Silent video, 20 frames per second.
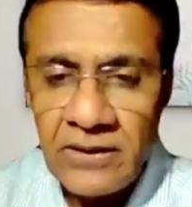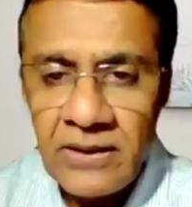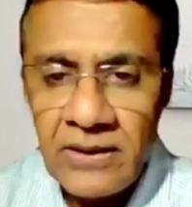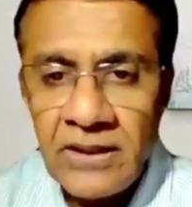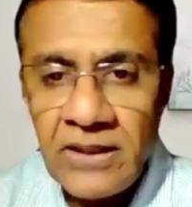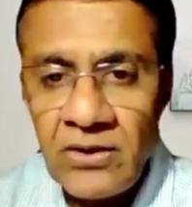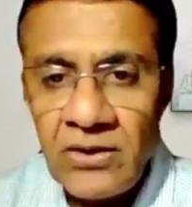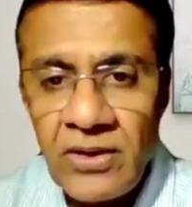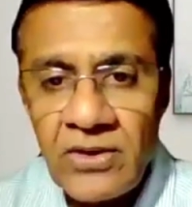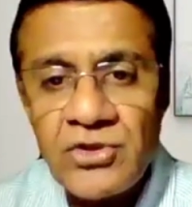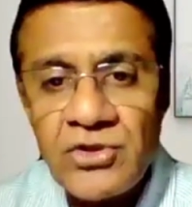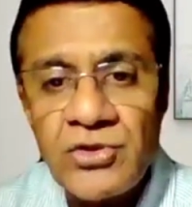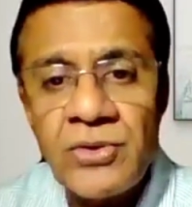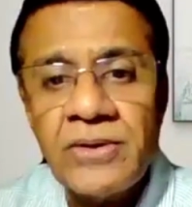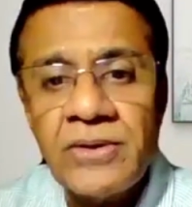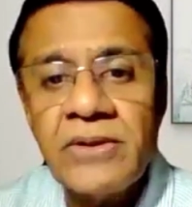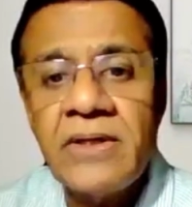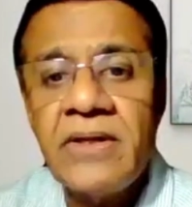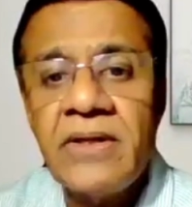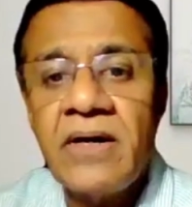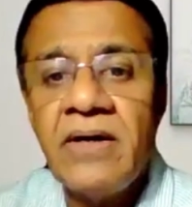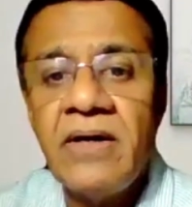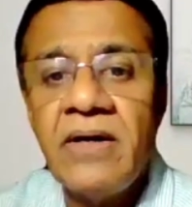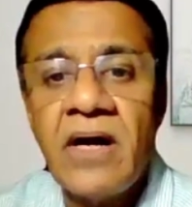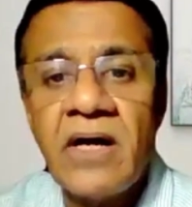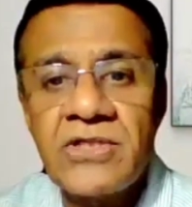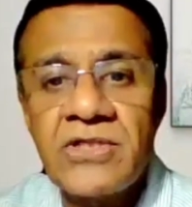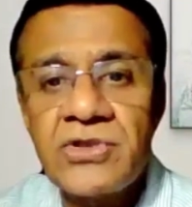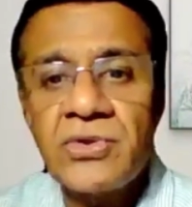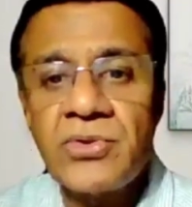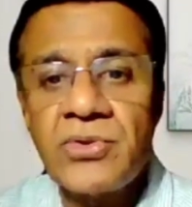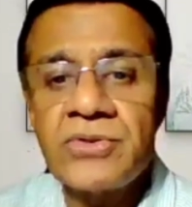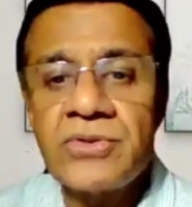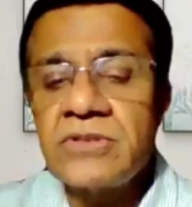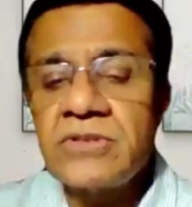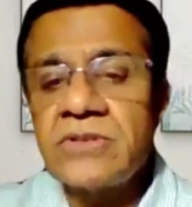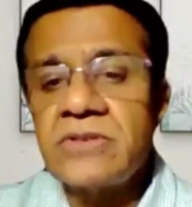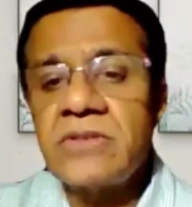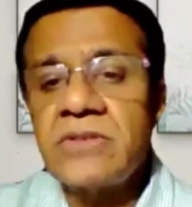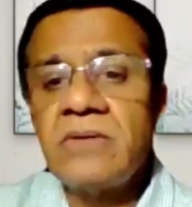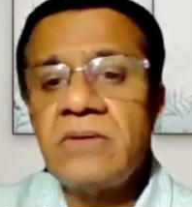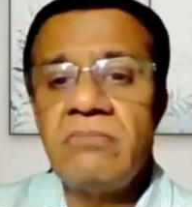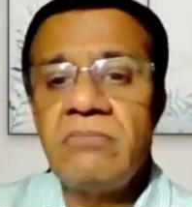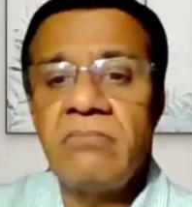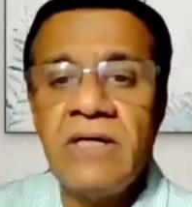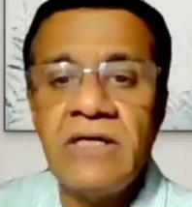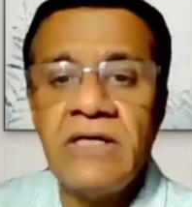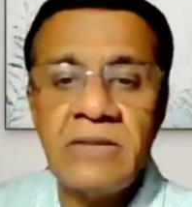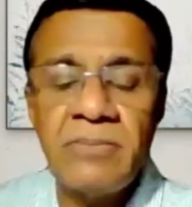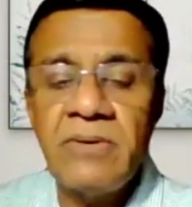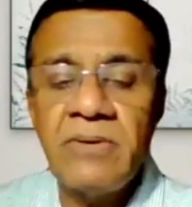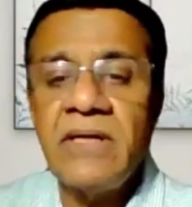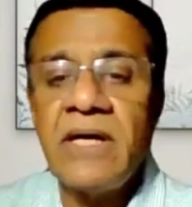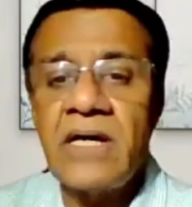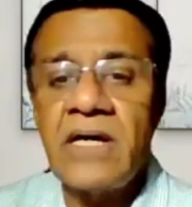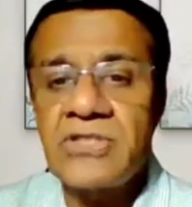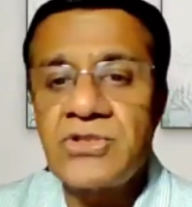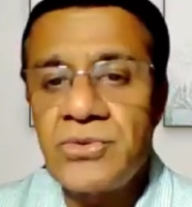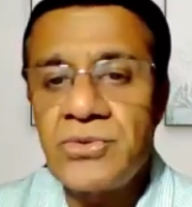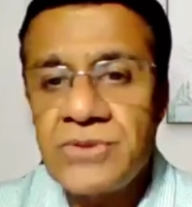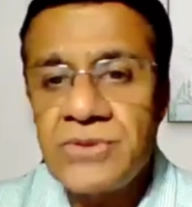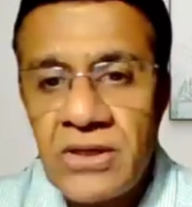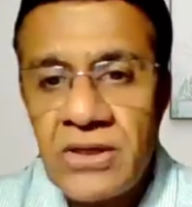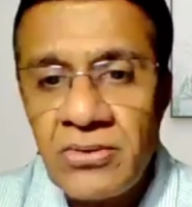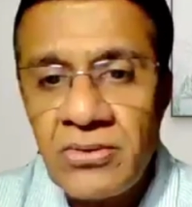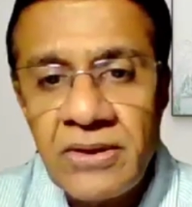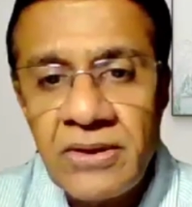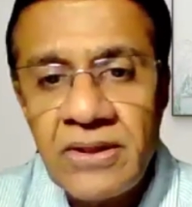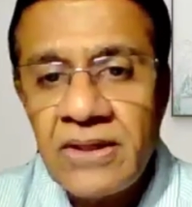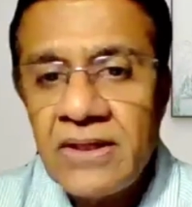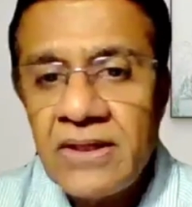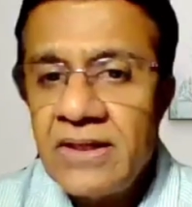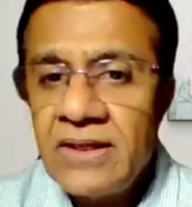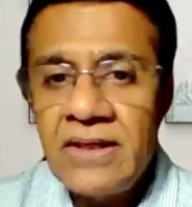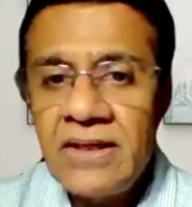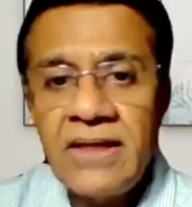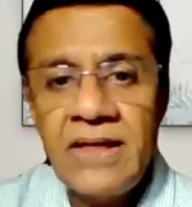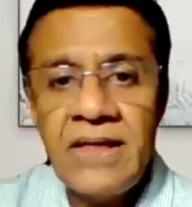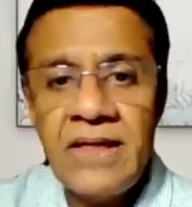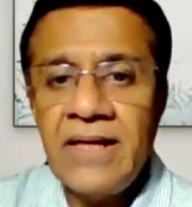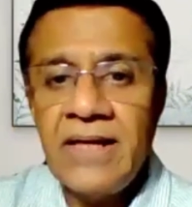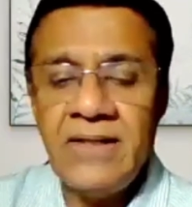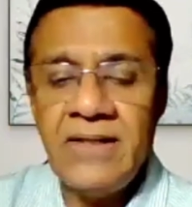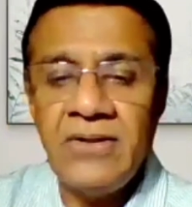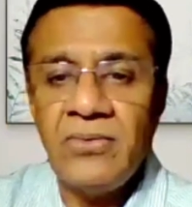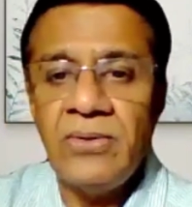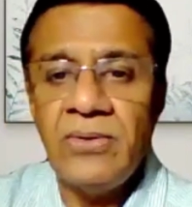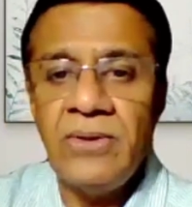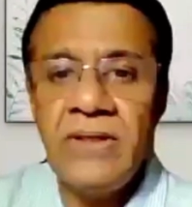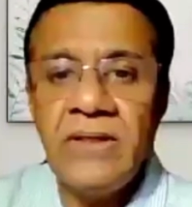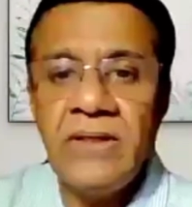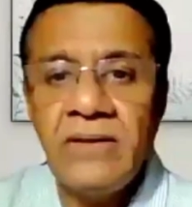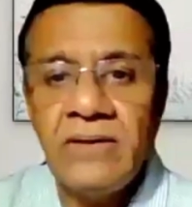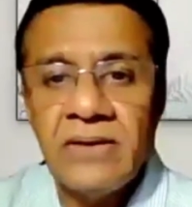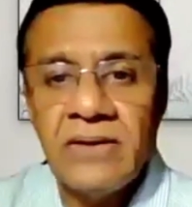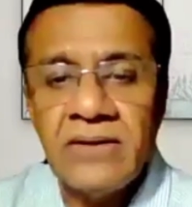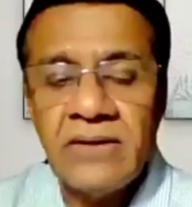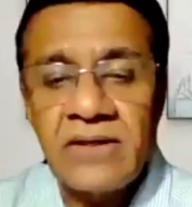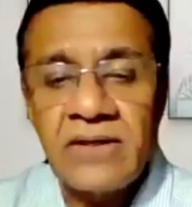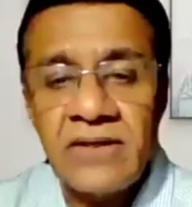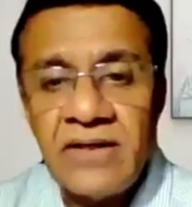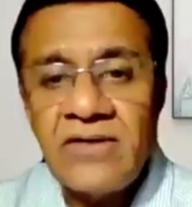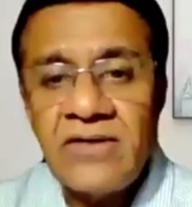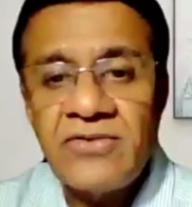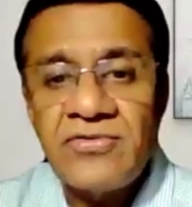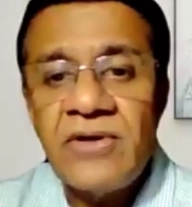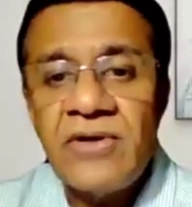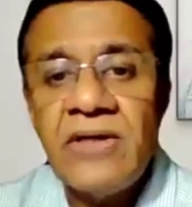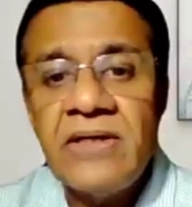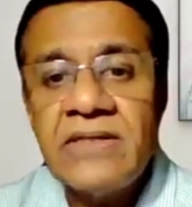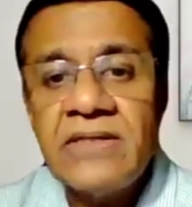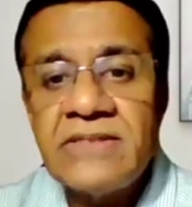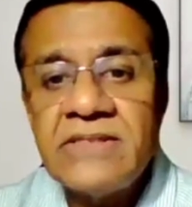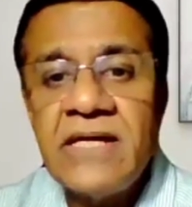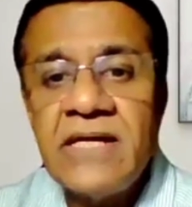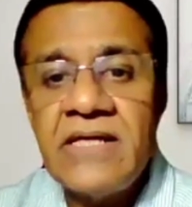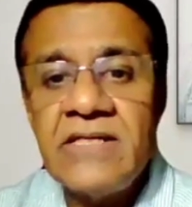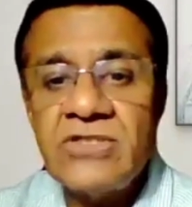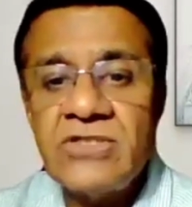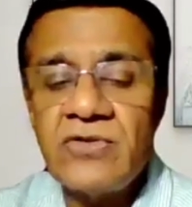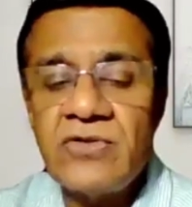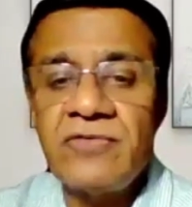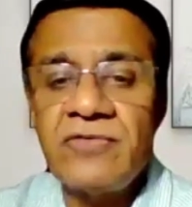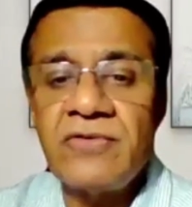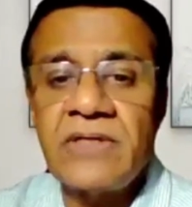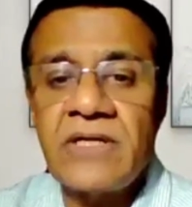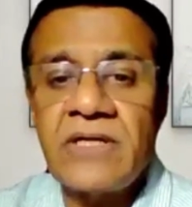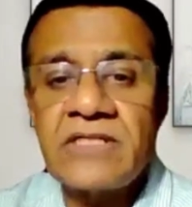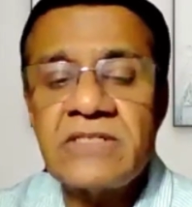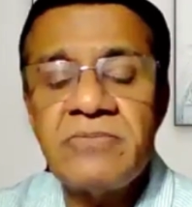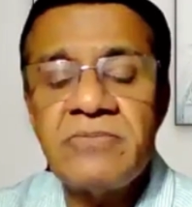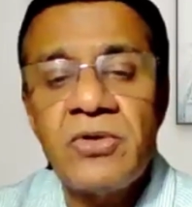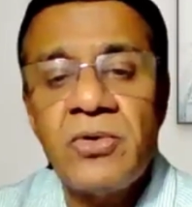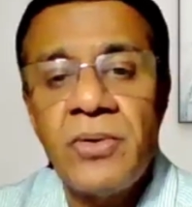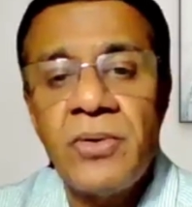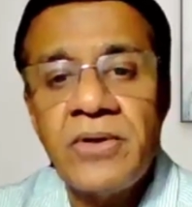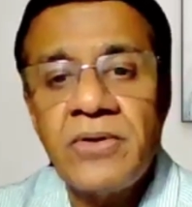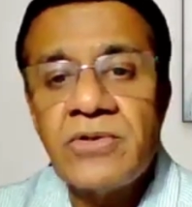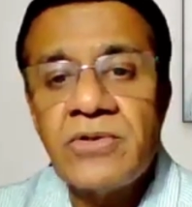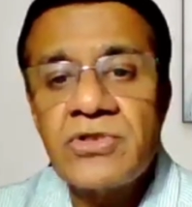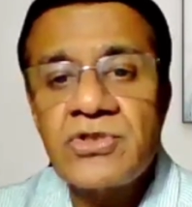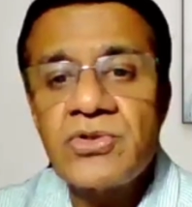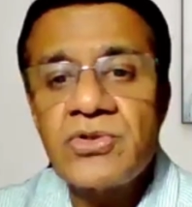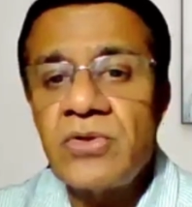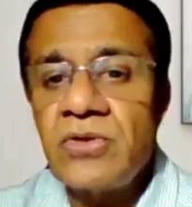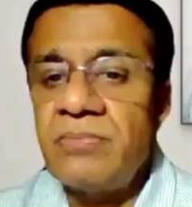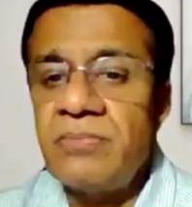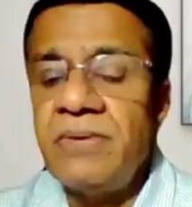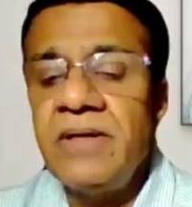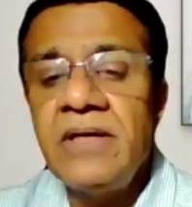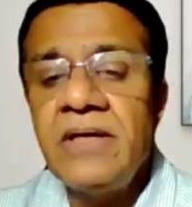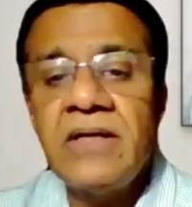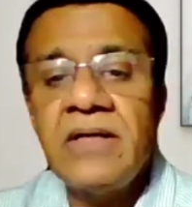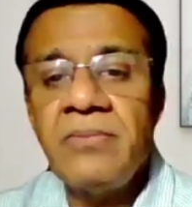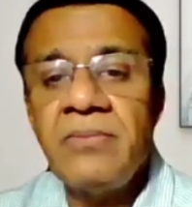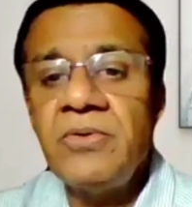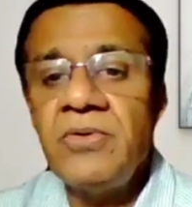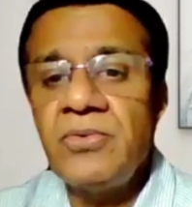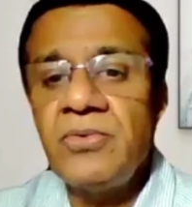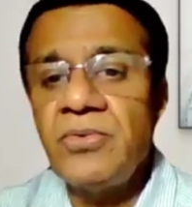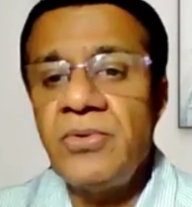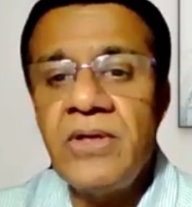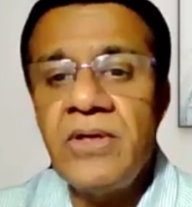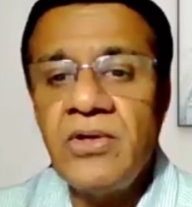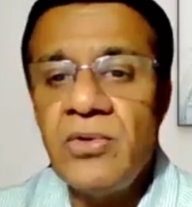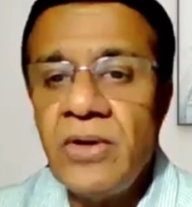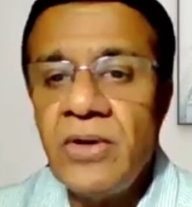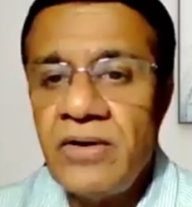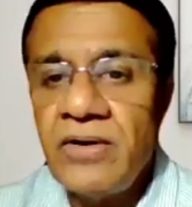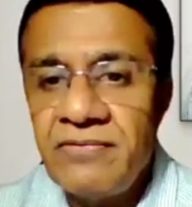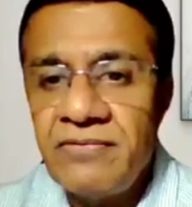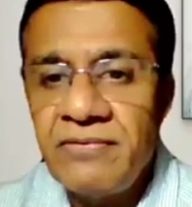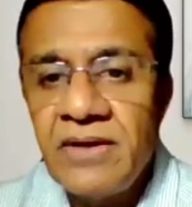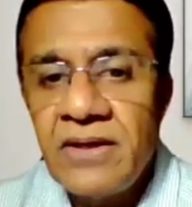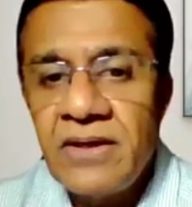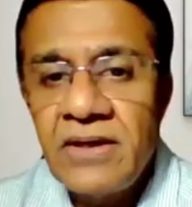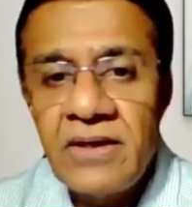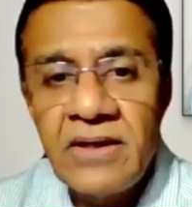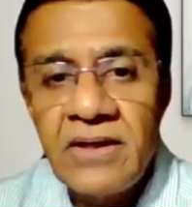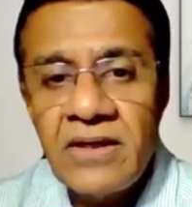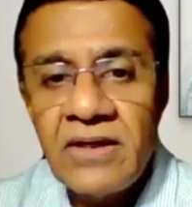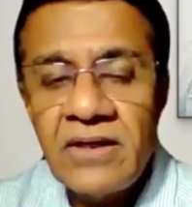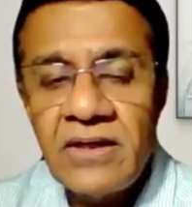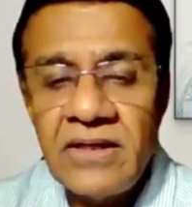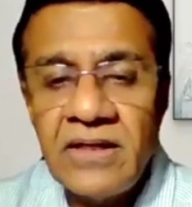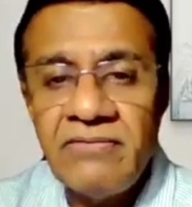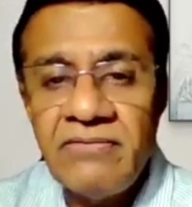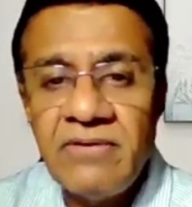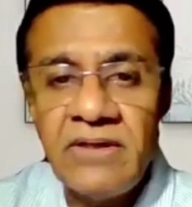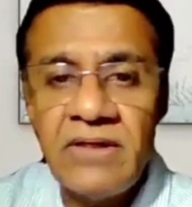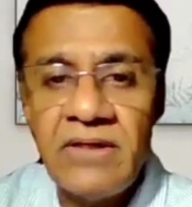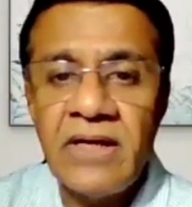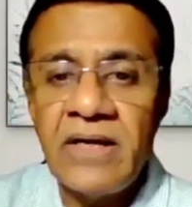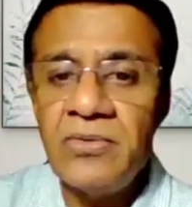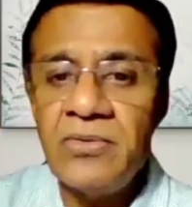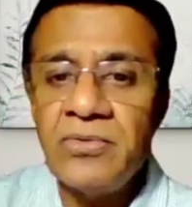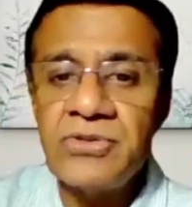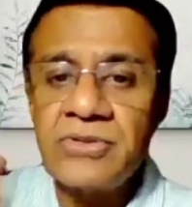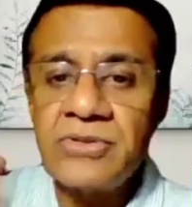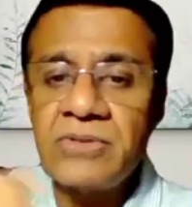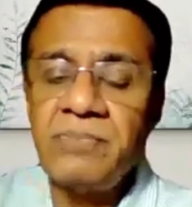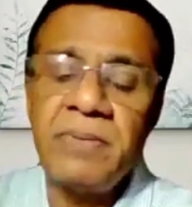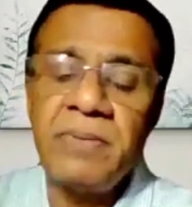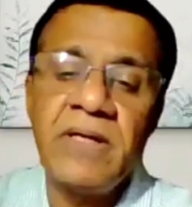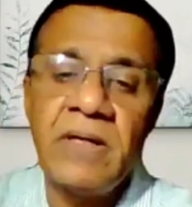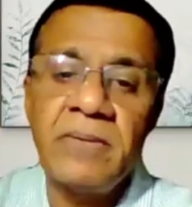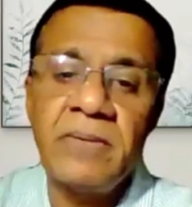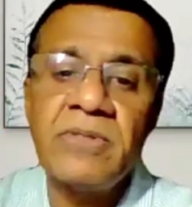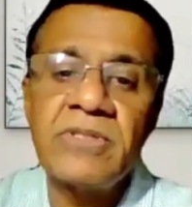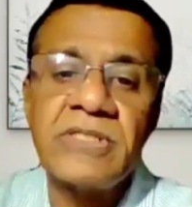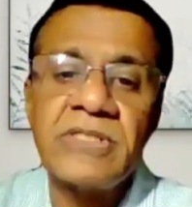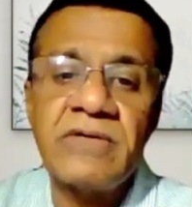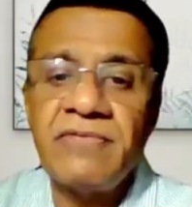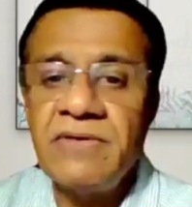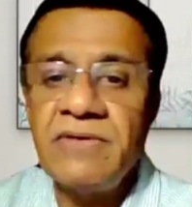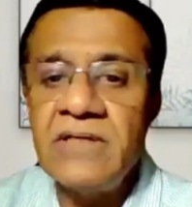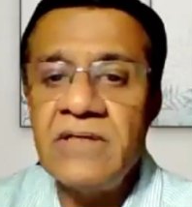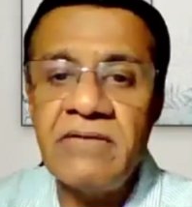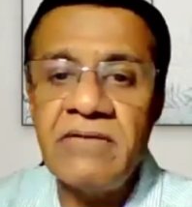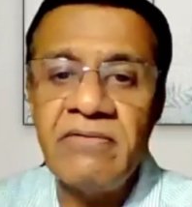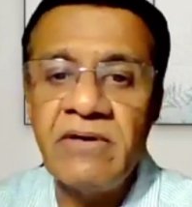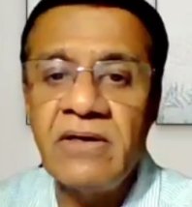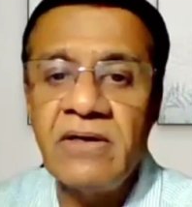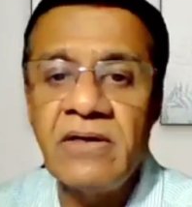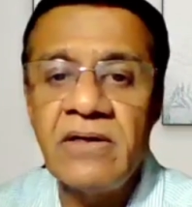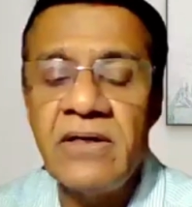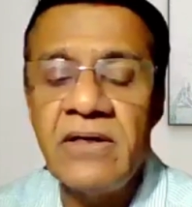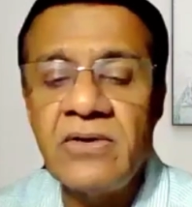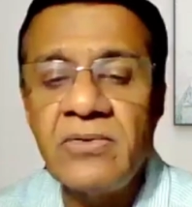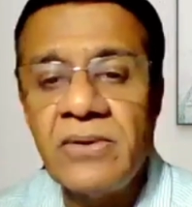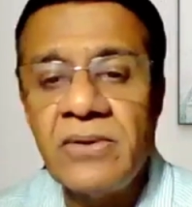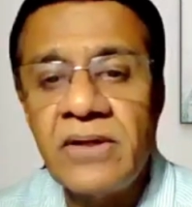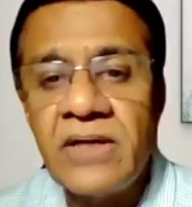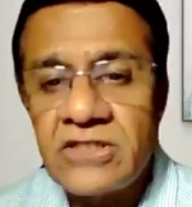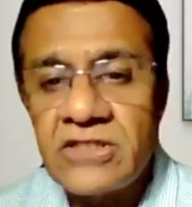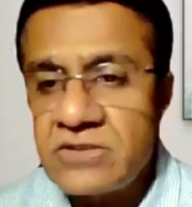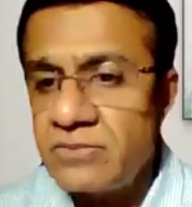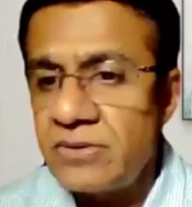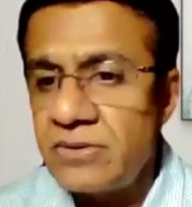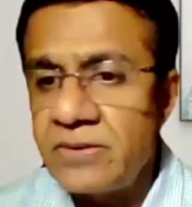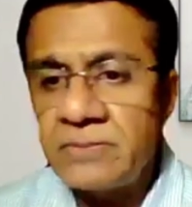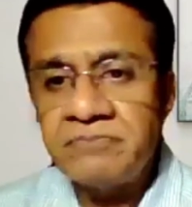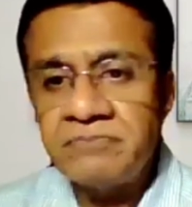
ensuring that there are multiple dark stores around. And the connect really is there. Instead of a customer going to the store and picking it up, you have a delivery guy who's picking up the stuff and delivering it to the customer,